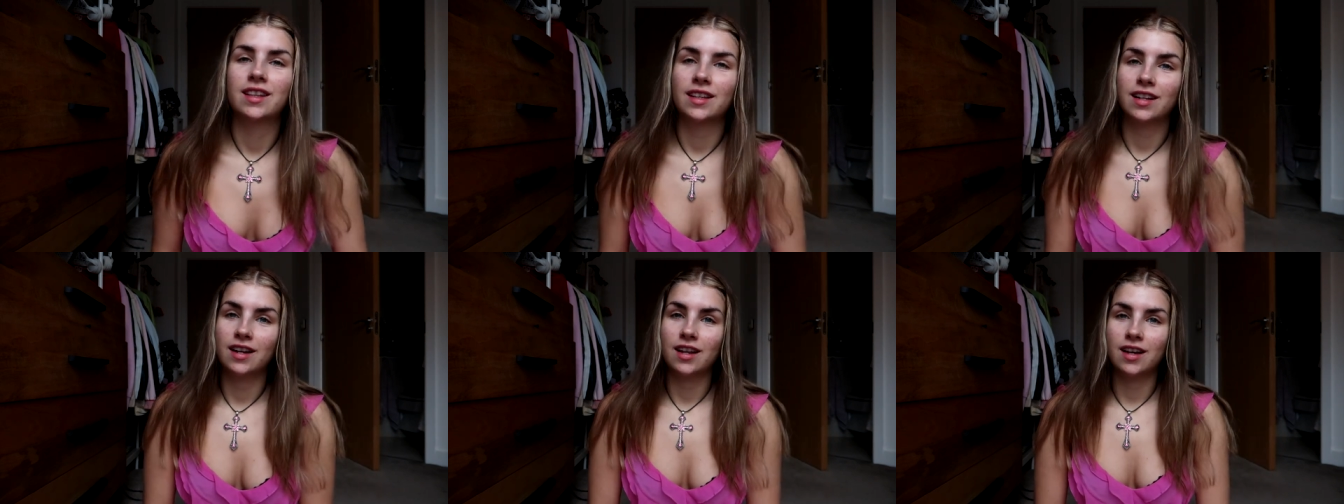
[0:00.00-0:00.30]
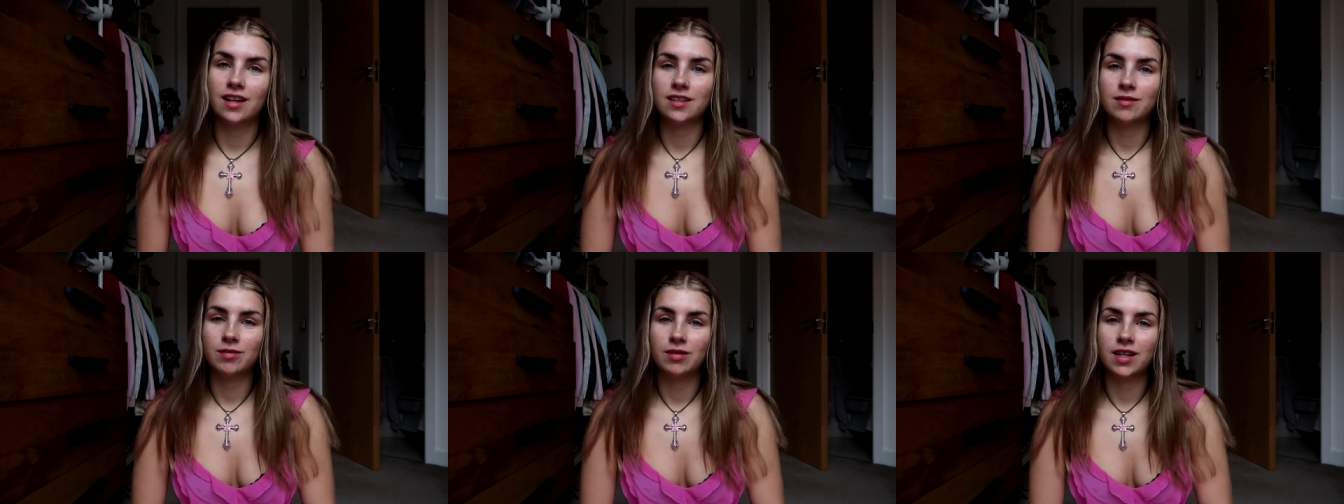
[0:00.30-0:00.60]
the
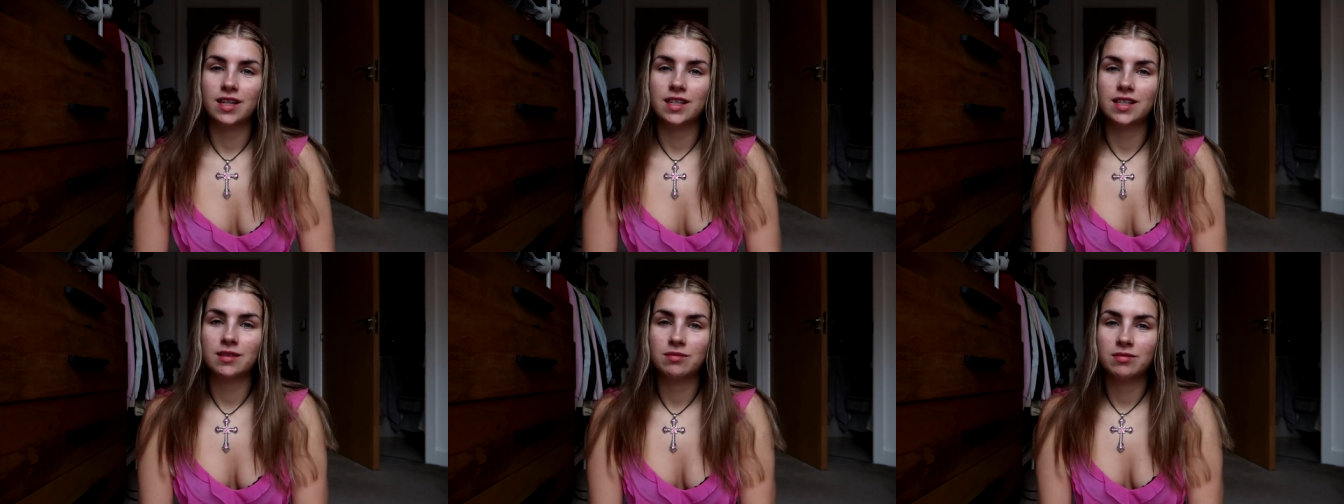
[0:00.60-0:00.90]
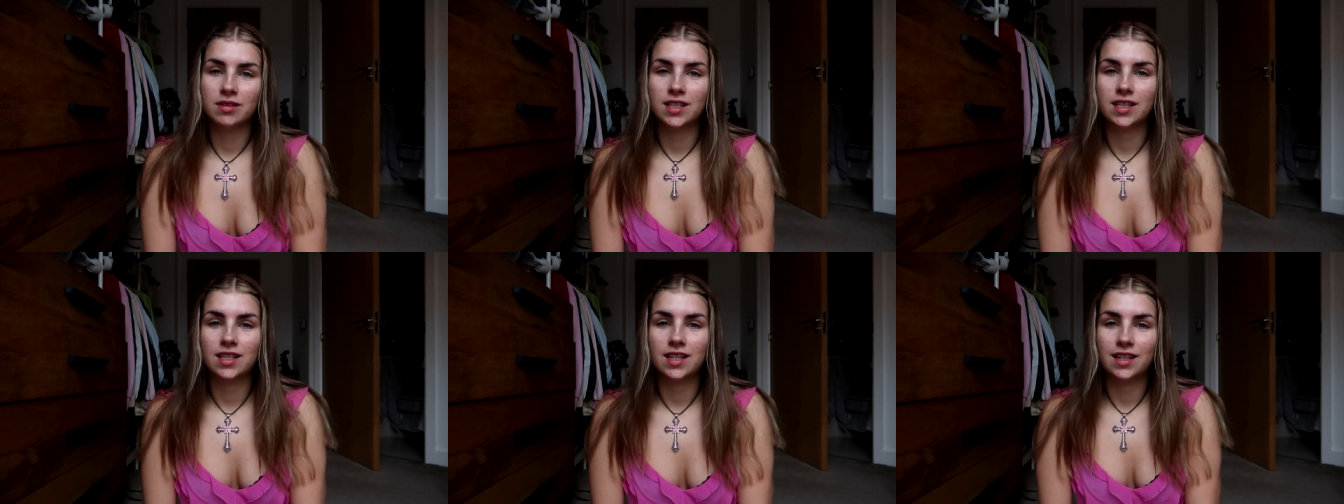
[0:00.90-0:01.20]
last one I did
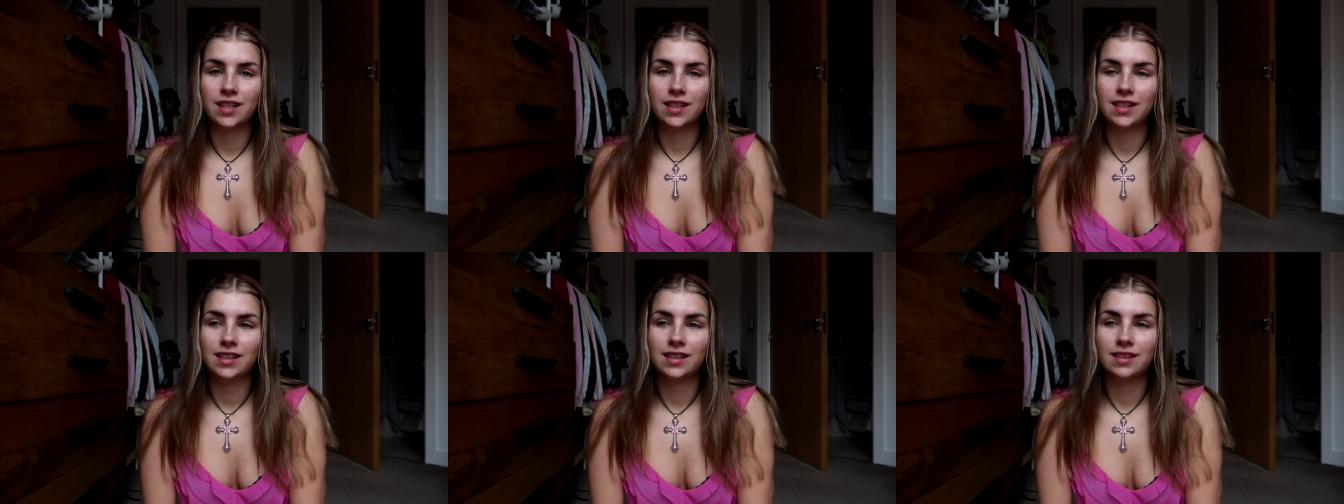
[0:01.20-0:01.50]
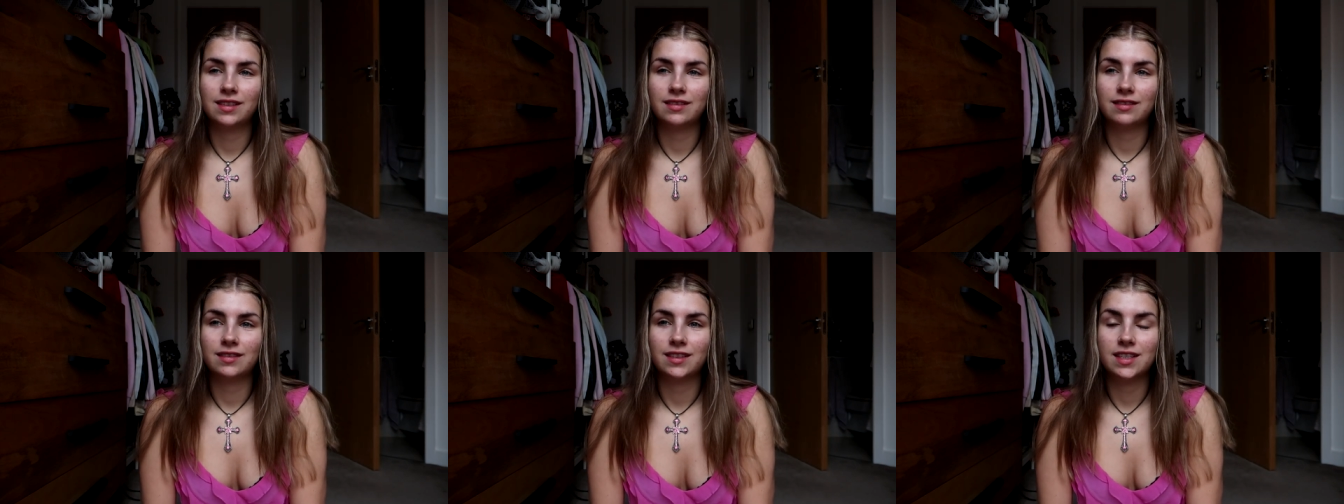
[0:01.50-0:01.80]
was
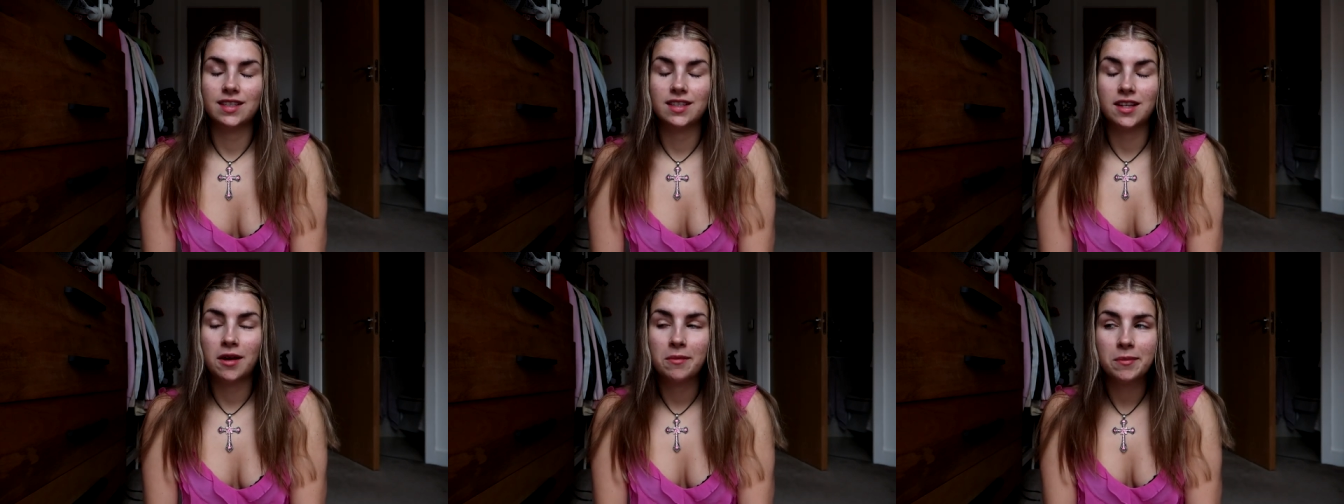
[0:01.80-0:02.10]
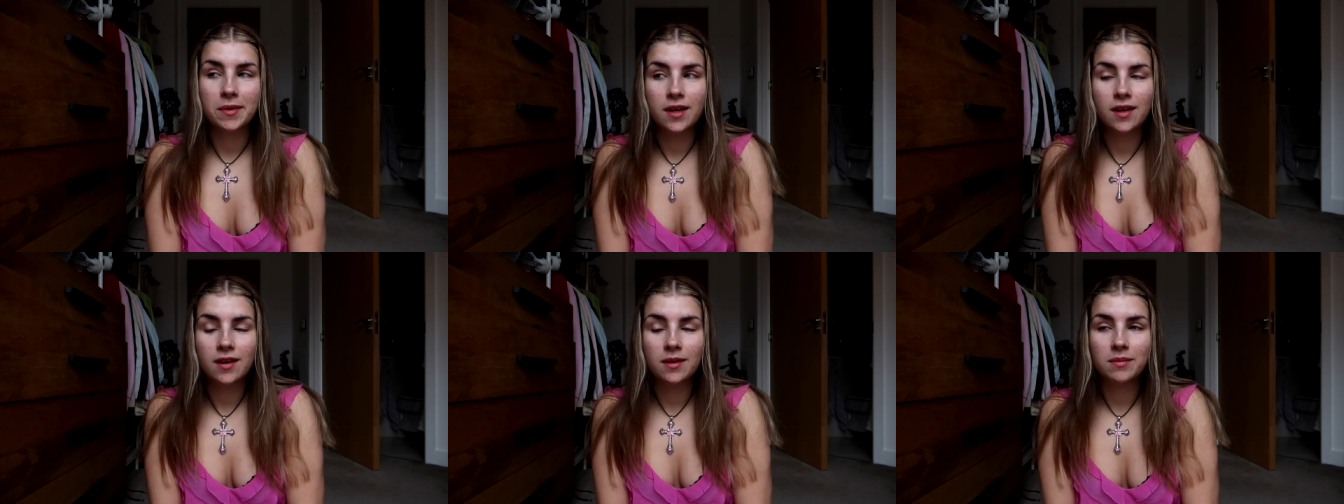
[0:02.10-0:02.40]
in
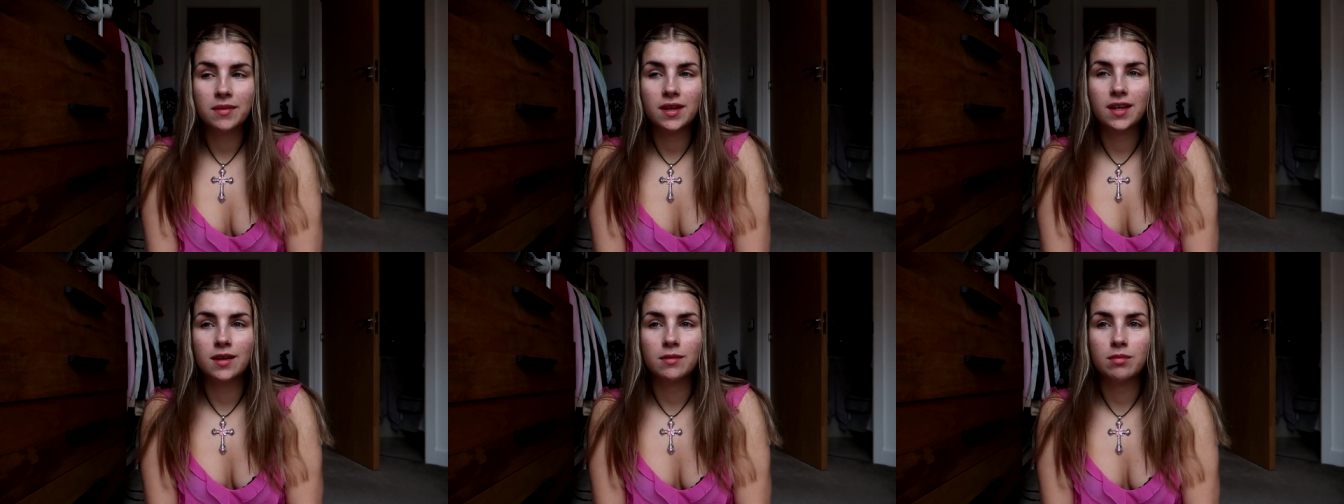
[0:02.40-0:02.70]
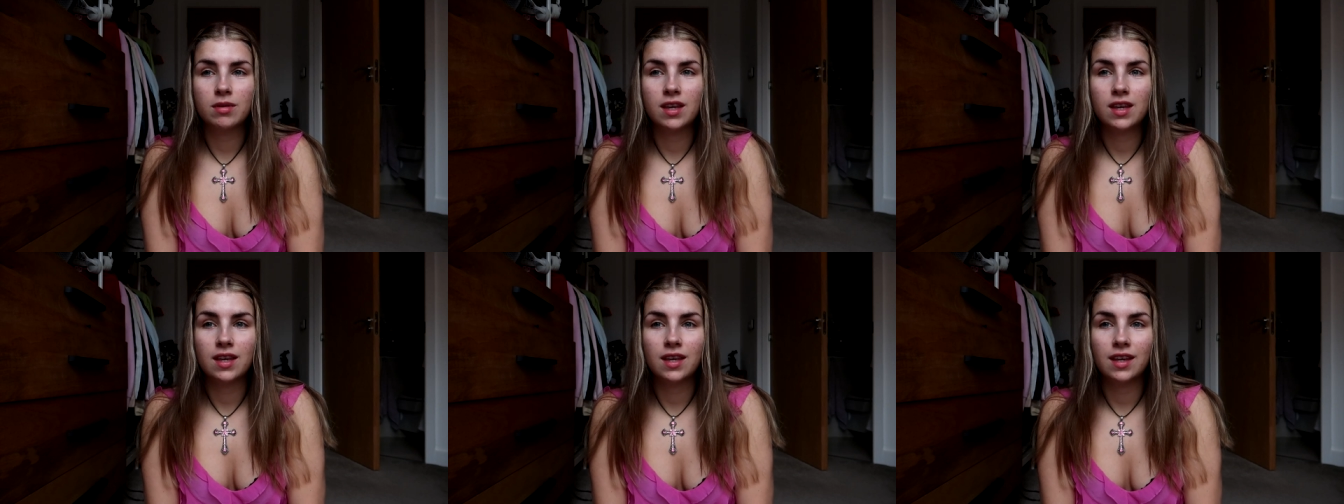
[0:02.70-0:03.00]
summer
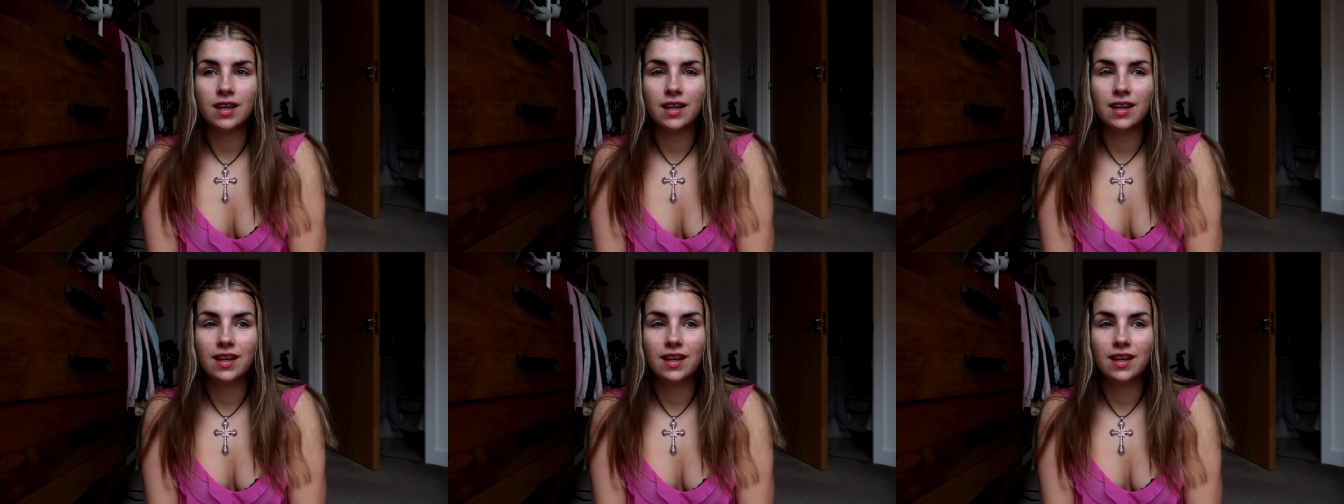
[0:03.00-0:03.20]
maybe,